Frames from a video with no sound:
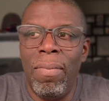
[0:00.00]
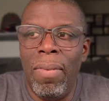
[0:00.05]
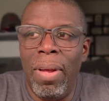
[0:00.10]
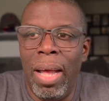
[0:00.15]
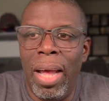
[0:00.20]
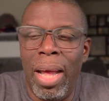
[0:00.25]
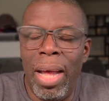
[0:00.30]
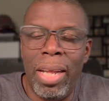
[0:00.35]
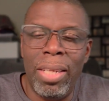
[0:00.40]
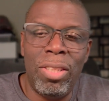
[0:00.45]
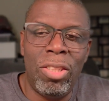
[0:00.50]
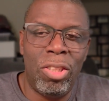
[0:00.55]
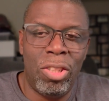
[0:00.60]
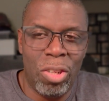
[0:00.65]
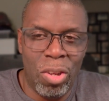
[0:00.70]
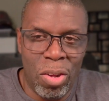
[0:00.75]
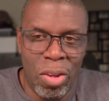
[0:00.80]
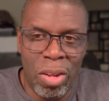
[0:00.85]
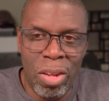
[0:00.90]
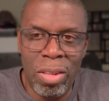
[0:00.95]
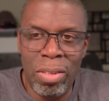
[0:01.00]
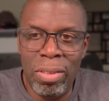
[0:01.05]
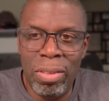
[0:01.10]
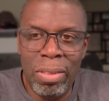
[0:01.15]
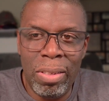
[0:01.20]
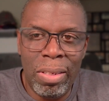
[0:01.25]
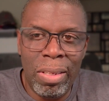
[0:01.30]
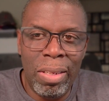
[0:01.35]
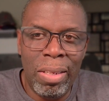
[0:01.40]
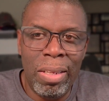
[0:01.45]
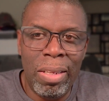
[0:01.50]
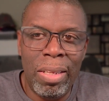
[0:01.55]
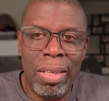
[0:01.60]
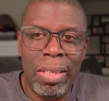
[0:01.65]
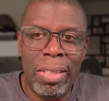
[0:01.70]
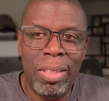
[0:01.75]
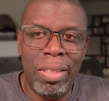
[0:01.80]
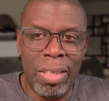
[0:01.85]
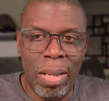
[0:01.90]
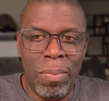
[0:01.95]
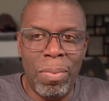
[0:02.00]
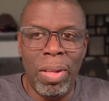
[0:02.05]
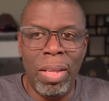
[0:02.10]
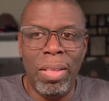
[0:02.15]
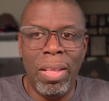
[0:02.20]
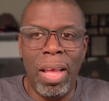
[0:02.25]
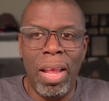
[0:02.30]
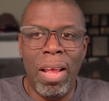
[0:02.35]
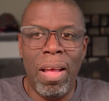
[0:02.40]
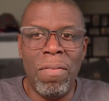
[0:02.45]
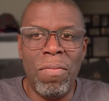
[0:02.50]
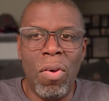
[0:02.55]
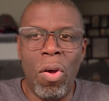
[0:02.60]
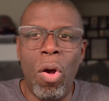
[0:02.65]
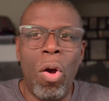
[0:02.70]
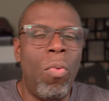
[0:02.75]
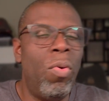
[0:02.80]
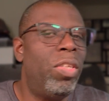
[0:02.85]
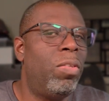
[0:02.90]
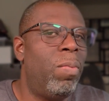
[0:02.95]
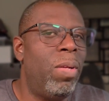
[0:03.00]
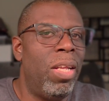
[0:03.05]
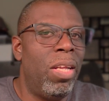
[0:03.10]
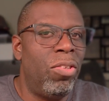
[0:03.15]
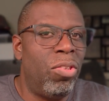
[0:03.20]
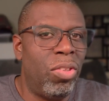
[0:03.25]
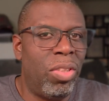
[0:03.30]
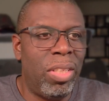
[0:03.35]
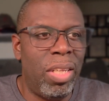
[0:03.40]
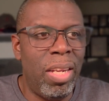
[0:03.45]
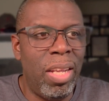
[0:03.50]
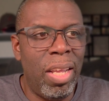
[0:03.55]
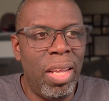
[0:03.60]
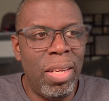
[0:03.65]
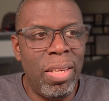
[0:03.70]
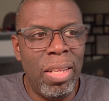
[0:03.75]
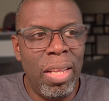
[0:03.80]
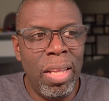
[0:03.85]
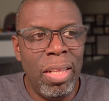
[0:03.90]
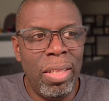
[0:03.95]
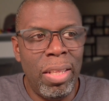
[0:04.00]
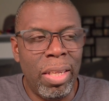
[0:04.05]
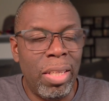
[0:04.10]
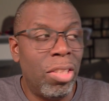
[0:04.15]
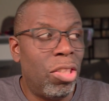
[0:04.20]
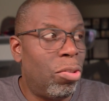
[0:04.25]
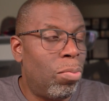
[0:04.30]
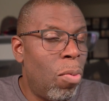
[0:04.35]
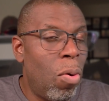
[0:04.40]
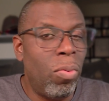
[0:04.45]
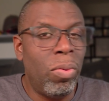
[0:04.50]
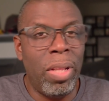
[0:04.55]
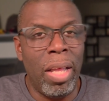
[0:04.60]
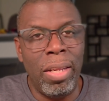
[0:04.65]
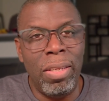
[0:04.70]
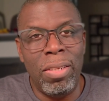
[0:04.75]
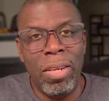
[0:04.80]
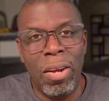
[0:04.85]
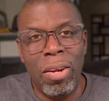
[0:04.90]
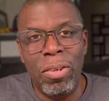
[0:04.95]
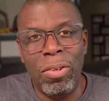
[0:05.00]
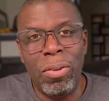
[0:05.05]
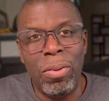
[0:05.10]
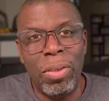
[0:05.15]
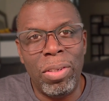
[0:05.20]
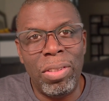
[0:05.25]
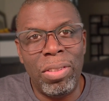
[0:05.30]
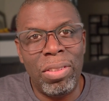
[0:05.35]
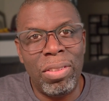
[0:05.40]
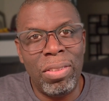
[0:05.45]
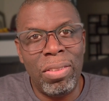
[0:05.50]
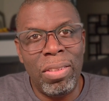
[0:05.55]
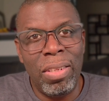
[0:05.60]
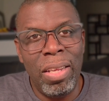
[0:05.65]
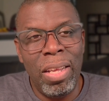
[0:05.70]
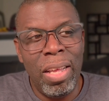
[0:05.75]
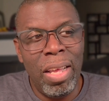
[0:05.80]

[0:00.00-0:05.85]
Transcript: I saw something that I've always been interested in that can smoke that dark horse.